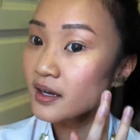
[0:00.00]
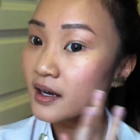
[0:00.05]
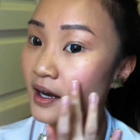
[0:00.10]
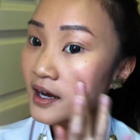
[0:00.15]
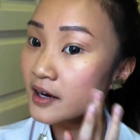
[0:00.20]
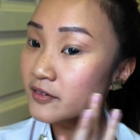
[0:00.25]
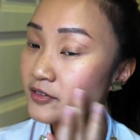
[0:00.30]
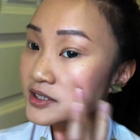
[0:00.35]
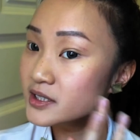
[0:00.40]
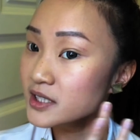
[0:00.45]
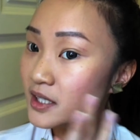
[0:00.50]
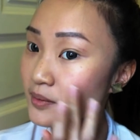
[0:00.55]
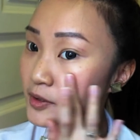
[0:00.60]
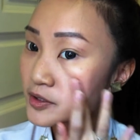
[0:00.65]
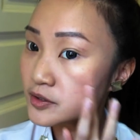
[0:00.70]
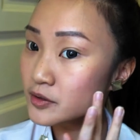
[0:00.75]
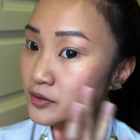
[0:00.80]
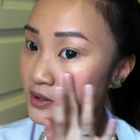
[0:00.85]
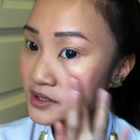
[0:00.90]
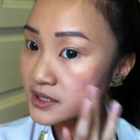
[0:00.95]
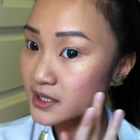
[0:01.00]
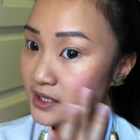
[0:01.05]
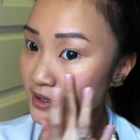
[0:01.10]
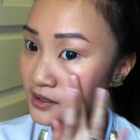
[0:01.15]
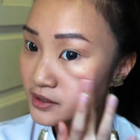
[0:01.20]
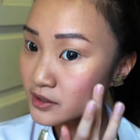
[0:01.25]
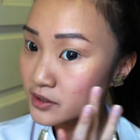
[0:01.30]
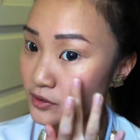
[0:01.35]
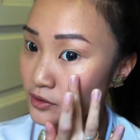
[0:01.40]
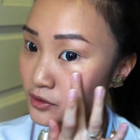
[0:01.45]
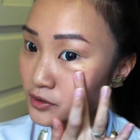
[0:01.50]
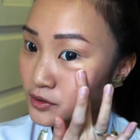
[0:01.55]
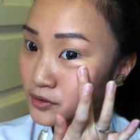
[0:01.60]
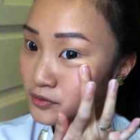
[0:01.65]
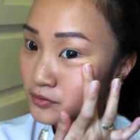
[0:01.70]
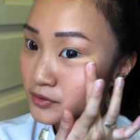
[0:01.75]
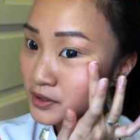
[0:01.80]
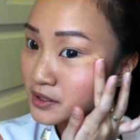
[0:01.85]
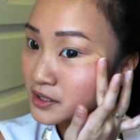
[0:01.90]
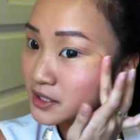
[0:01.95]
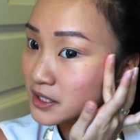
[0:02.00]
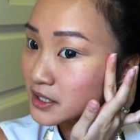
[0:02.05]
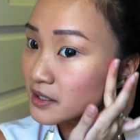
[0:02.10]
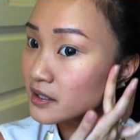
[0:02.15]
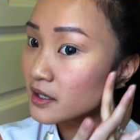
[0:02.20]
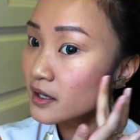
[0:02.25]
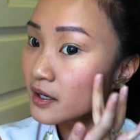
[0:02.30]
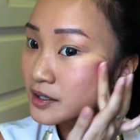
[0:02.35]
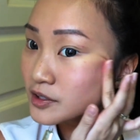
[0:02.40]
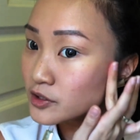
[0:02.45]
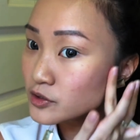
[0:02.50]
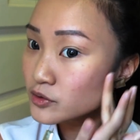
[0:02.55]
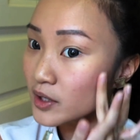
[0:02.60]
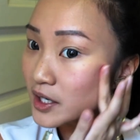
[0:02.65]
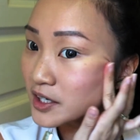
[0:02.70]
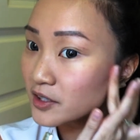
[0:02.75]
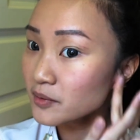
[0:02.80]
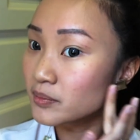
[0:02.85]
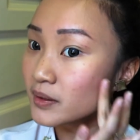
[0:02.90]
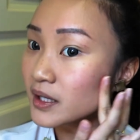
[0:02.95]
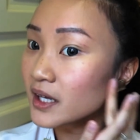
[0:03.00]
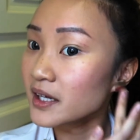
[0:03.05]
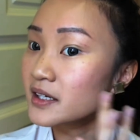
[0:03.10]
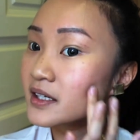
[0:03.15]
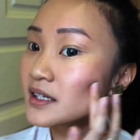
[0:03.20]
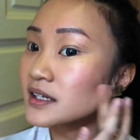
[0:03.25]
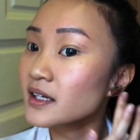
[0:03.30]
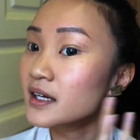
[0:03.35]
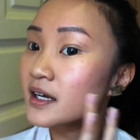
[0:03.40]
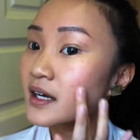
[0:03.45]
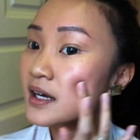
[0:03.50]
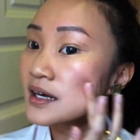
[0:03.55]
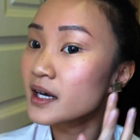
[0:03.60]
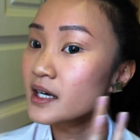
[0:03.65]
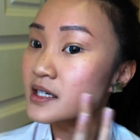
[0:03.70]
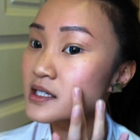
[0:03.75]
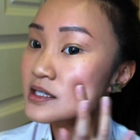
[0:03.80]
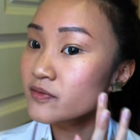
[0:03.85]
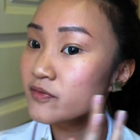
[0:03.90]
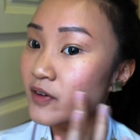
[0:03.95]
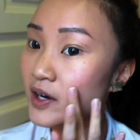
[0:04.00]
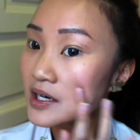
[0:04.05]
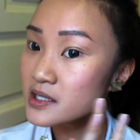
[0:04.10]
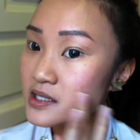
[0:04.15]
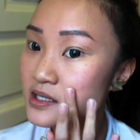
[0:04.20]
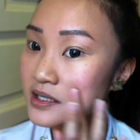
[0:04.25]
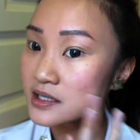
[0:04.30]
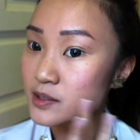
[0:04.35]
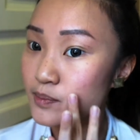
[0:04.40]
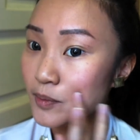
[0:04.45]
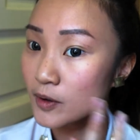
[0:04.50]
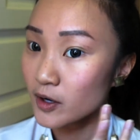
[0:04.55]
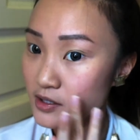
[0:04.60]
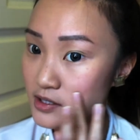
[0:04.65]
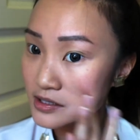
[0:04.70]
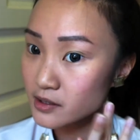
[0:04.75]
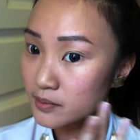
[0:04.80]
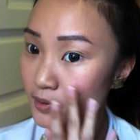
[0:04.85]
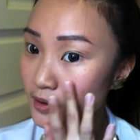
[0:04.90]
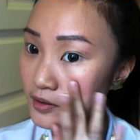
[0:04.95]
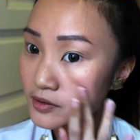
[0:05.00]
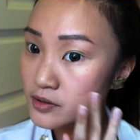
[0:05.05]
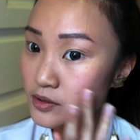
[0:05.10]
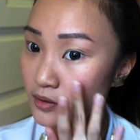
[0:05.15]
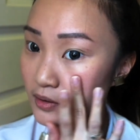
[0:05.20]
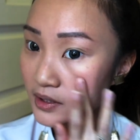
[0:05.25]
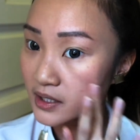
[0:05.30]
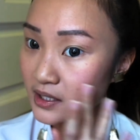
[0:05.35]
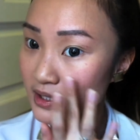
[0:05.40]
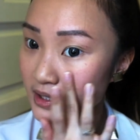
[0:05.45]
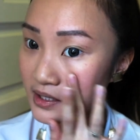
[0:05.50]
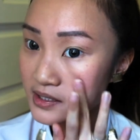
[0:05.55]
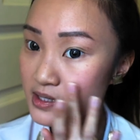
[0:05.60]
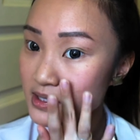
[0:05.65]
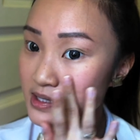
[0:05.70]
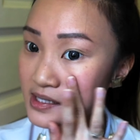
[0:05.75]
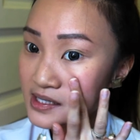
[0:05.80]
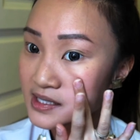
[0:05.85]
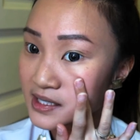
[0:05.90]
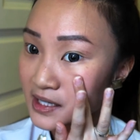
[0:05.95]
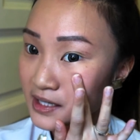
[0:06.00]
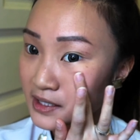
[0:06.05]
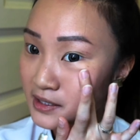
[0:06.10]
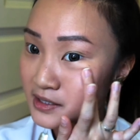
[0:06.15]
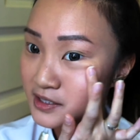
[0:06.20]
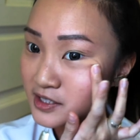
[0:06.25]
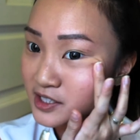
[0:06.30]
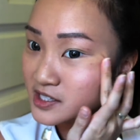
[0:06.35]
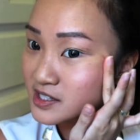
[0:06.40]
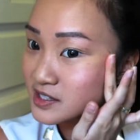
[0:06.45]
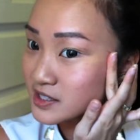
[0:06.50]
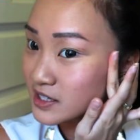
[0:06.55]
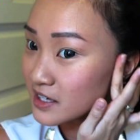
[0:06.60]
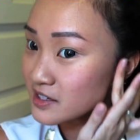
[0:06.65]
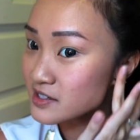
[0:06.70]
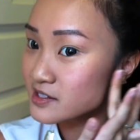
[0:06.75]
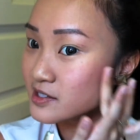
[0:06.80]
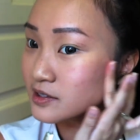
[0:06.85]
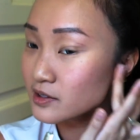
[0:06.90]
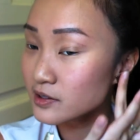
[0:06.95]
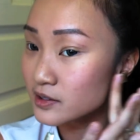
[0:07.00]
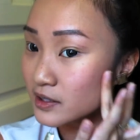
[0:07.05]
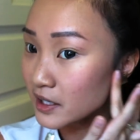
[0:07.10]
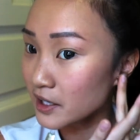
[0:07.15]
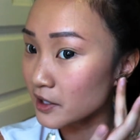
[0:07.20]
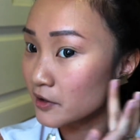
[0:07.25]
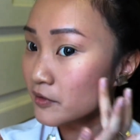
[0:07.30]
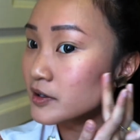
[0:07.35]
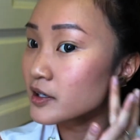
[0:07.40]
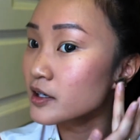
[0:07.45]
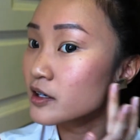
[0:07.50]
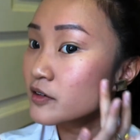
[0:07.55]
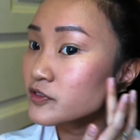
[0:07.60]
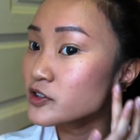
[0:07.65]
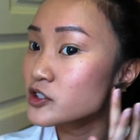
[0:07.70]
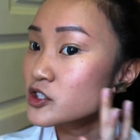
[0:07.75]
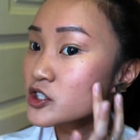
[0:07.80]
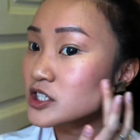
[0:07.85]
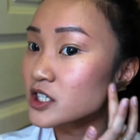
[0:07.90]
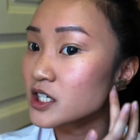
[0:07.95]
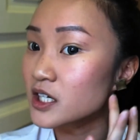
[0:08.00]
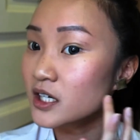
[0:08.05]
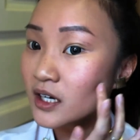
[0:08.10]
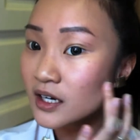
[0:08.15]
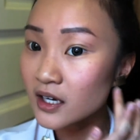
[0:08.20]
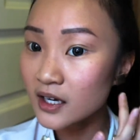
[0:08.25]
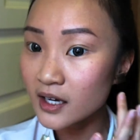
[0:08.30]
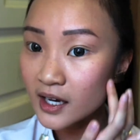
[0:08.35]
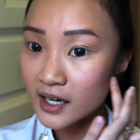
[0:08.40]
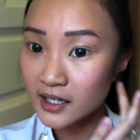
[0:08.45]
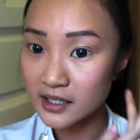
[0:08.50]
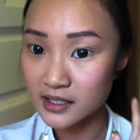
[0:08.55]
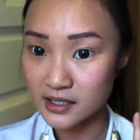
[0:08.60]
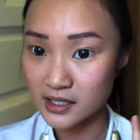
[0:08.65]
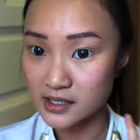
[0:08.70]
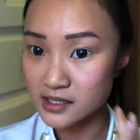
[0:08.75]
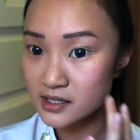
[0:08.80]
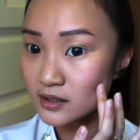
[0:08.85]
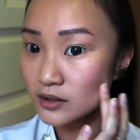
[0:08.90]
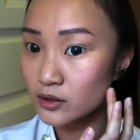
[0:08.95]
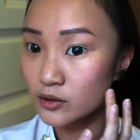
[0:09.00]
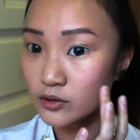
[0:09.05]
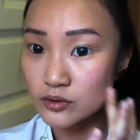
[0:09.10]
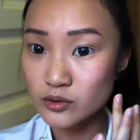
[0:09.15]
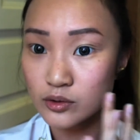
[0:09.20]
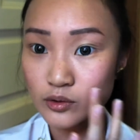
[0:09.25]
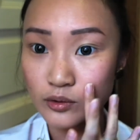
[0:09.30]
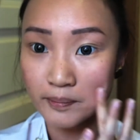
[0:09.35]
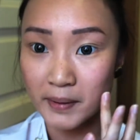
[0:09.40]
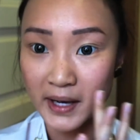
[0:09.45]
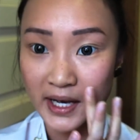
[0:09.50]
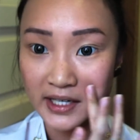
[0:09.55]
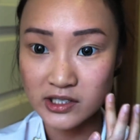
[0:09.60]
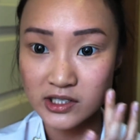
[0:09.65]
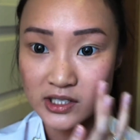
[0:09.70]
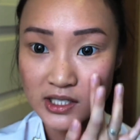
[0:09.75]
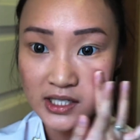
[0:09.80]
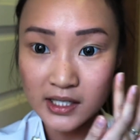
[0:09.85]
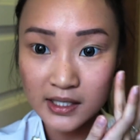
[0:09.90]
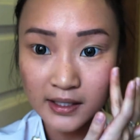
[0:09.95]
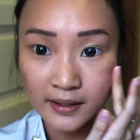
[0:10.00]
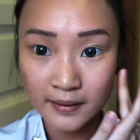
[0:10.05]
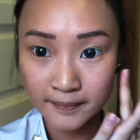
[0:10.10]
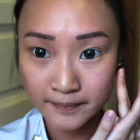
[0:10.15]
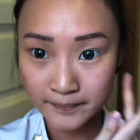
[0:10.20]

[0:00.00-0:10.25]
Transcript: Every time you use tint, you should really try to blend it as fast as possible so that it doesn't stain just that certain area of your cheek and it doesn't look too patchy.